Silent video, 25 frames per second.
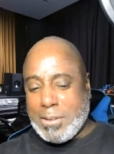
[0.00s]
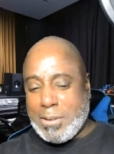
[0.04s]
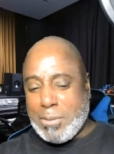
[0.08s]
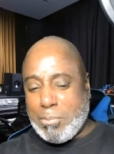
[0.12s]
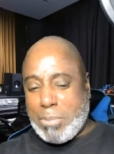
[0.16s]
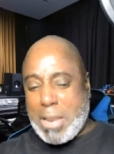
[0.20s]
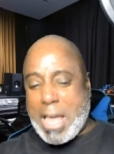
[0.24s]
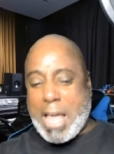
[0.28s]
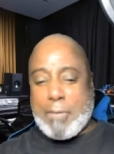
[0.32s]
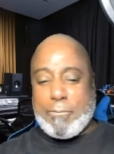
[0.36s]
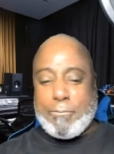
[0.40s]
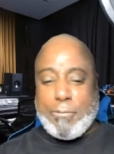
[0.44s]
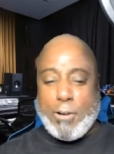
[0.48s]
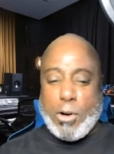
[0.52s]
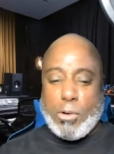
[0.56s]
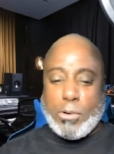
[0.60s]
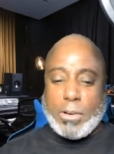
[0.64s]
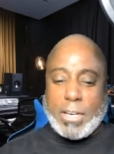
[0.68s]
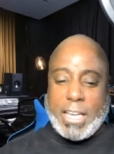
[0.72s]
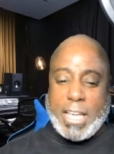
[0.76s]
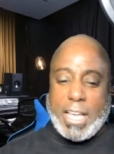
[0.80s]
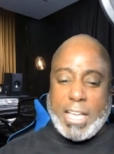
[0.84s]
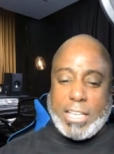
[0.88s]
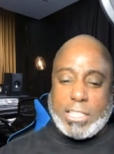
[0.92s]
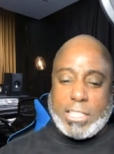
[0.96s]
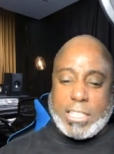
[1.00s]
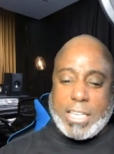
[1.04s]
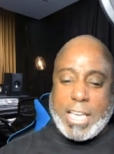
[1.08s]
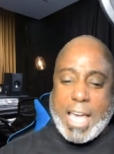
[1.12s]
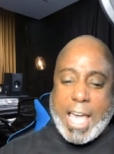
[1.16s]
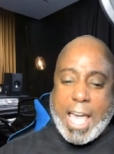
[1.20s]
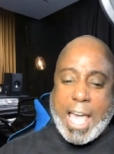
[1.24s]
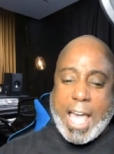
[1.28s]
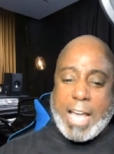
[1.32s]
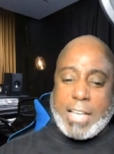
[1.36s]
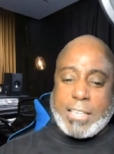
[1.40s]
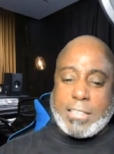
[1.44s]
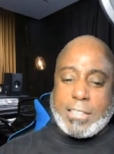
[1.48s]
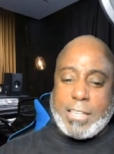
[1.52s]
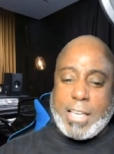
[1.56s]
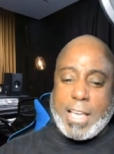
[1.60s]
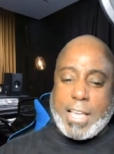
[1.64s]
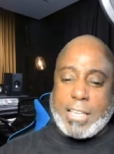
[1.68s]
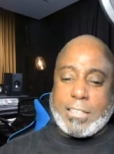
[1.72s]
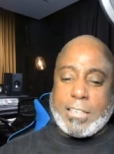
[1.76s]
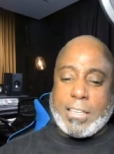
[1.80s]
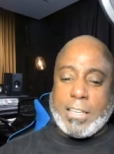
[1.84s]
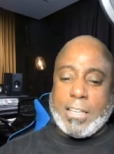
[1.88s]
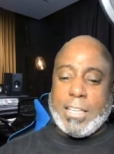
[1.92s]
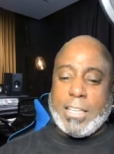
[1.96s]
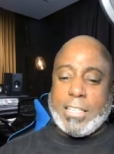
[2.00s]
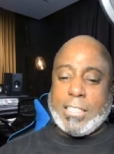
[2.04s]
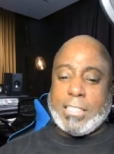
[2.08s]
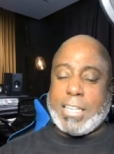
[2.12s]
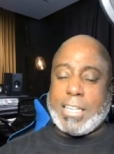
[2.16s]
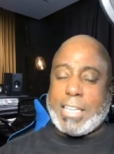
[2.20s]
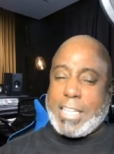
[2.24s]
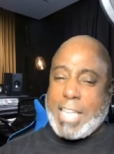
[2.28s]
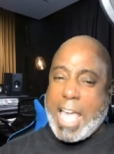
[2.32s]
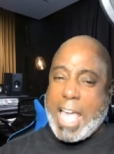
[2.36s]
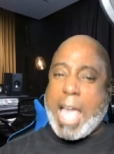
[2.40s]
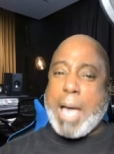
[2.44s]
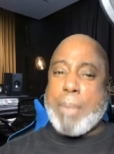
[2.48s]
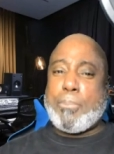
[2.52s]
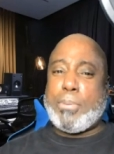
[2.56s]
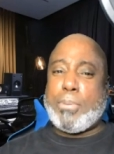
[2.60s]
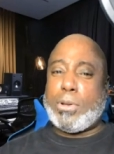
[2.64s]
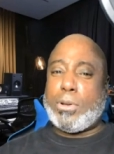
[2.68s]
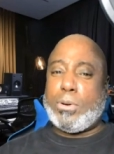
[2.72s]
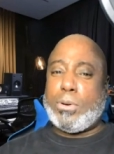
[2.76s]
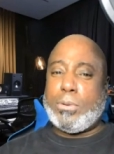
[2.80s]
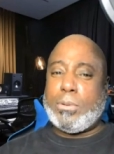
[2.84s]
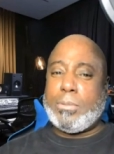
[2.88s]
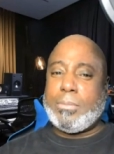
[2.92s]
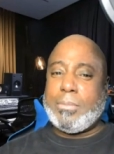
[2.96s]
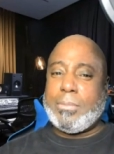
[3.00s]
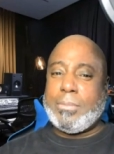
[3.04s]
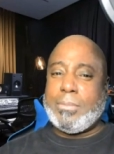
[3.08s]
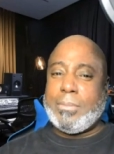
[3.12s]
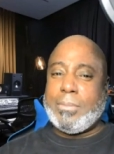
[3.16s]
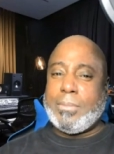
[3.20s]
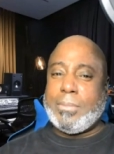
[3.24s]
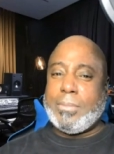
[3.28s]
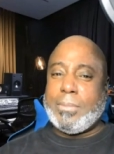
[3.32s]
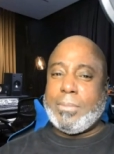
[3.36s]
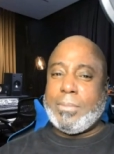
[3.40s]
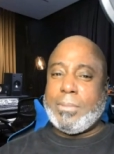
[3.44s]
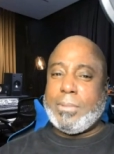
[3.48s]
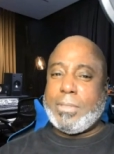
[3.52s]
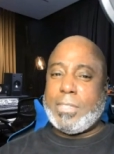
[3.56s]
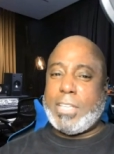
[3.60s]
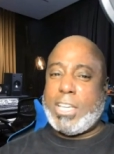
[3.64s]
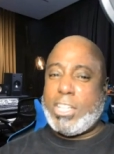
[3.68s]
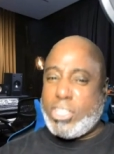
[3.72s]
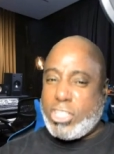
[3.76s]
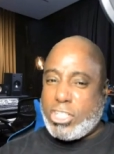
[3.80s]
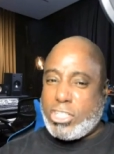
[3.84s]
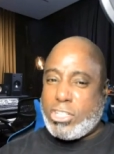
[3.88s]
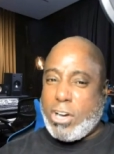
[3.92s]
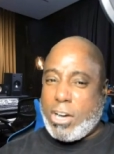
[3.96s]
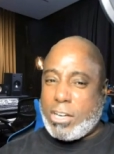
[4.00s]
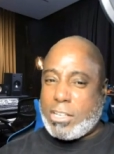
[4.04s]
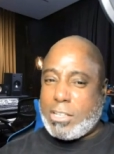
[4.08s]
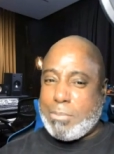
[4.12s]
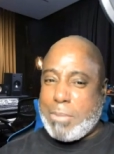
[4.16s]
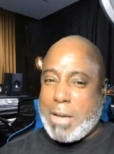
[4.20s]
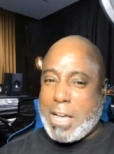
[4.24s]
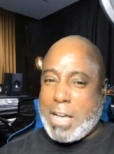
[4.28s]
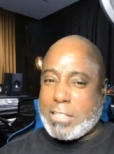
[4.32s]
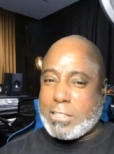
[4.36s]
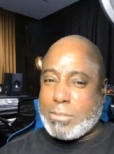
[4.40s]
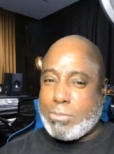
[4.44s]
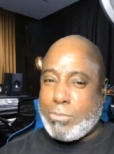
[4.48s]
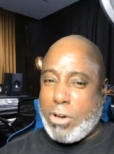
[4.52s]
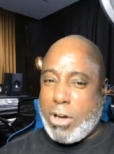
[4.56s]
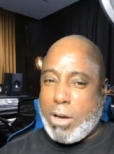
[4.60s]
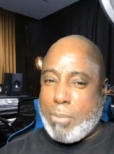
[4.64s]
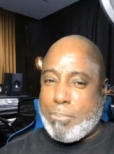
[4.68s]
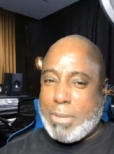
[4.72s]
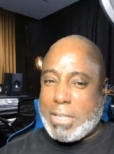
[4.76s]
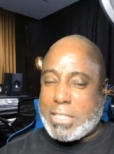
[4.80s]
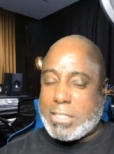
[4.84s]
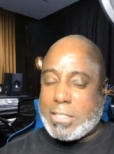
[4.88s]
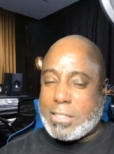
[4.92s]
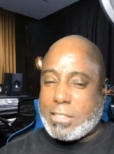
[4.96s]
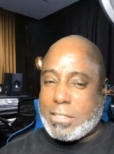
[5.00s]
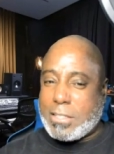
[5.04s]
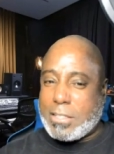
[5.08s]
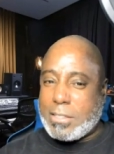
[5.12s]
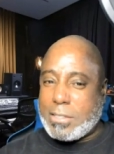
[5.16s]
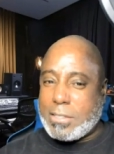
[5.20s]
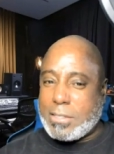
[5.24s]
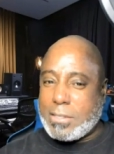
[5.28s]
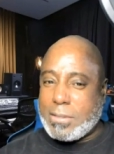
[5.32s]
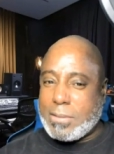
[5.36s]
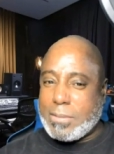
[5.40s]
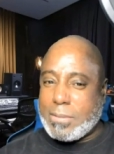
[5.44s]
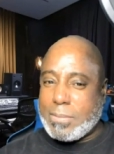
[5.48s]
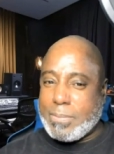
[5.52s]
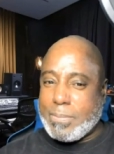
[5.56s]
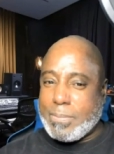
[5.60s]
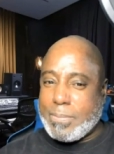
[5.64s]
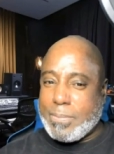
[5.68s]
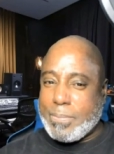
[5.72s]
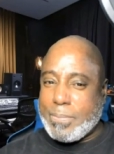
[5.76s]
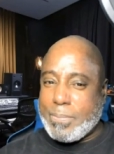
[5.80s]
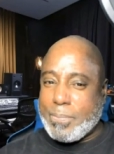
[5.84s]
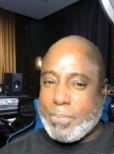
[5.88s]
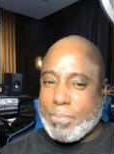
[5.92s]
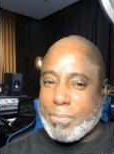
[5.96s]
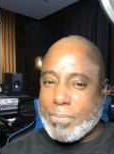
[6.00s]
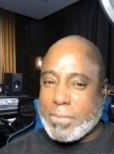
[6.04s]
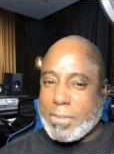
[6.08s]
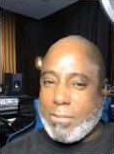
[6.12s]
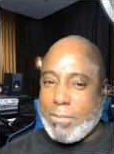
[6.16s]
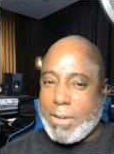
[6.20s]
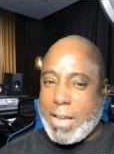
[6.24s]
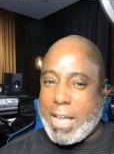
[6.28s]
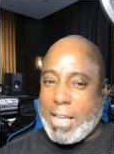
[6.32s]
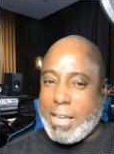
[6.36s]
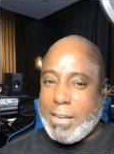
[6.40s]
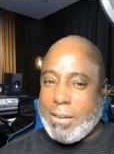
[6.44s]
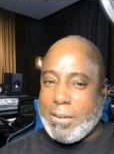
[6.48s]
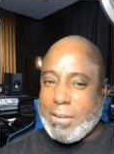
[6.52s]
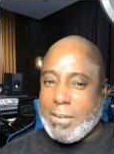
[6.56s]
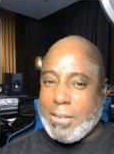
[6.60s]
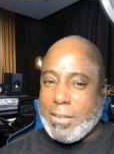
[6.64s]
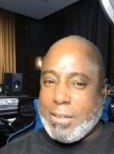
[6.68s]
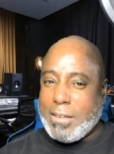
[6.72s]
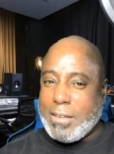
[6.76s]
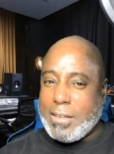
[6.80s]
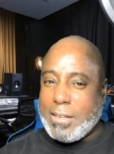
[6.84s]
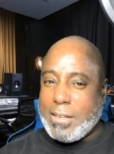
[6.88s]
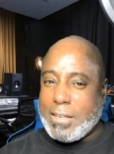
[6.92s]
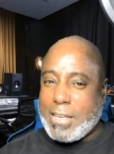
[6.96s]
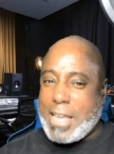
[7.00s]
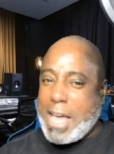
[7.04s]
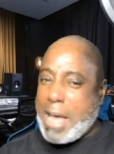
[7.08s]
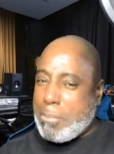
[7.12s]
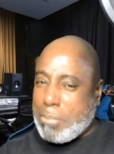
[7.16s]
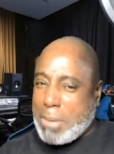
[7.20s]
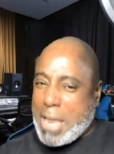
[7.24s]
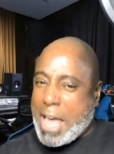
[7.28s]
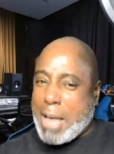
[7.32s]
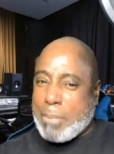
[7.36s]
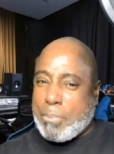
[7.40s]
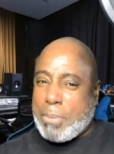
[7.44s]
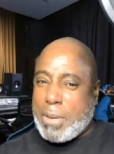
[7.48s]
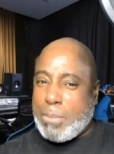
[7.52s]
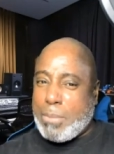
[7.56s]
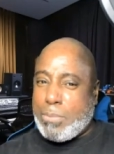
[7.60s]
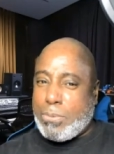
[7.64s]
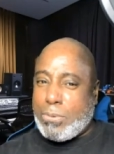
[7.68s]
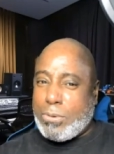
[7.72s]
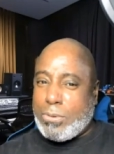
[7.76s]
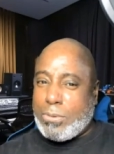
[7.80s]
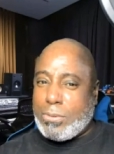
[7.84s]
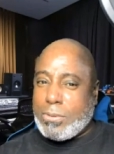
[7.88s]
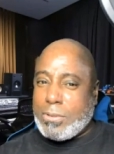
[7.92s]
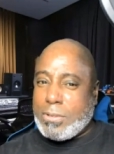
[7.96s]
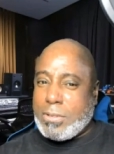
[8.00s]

Black folk need to access to capital. Then she talked about small businesses, right? Not black people.